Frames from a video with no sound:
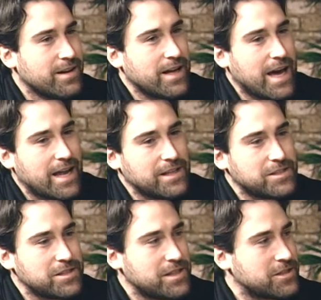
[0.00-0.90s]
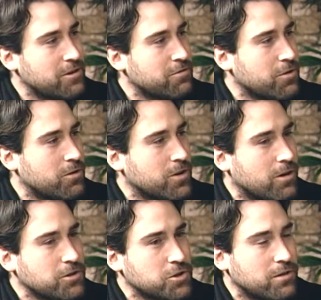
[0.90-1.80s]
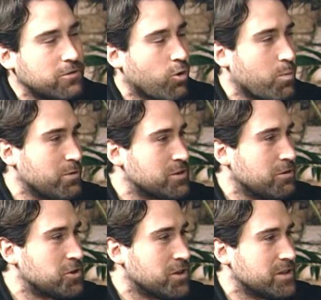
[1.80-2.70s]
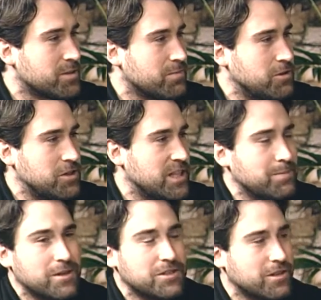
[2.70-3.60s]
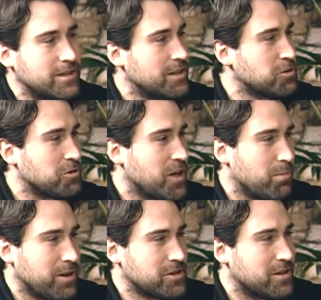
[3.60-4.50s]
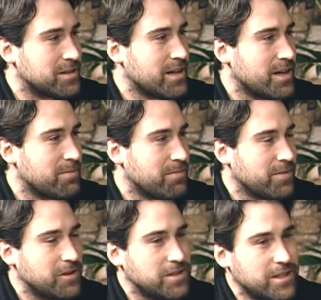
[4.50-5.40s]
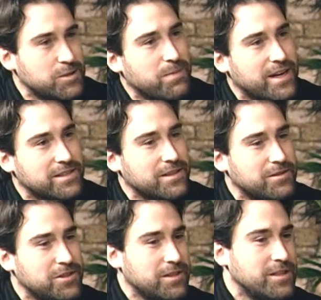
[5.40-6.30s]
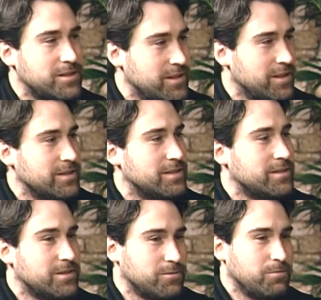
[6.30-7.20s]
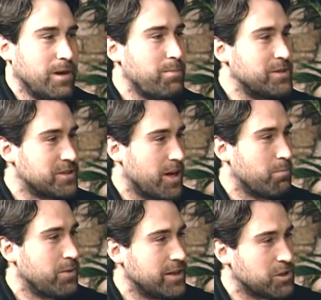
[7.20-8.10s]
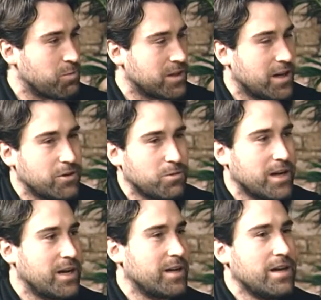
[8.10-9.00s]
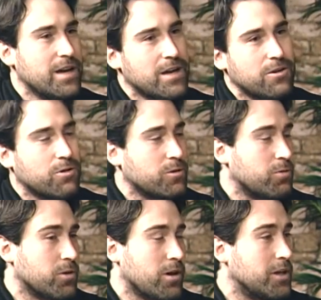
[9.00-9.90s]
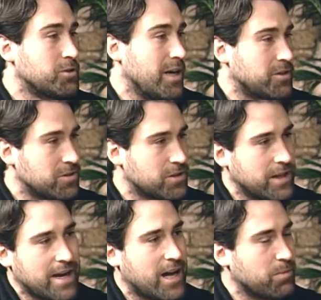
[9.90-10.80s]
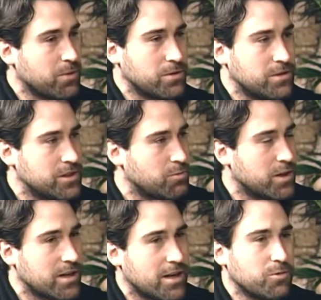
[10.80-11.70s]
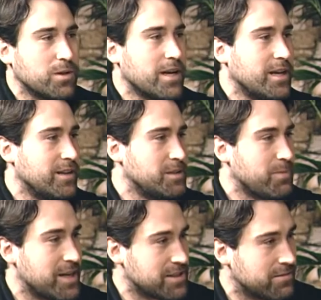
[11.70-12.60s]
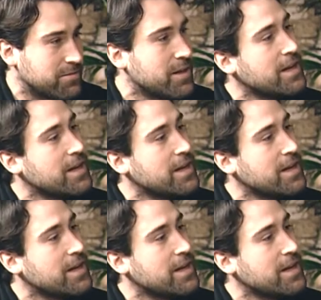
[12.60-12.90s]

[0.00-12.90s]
And it's just this overall culture of corporate socialism. You see it in the military-industrial complex all the time. You see these weapons companies and whatnot who are getting, or contractors like Halliburton's and whatnot who are getting these massive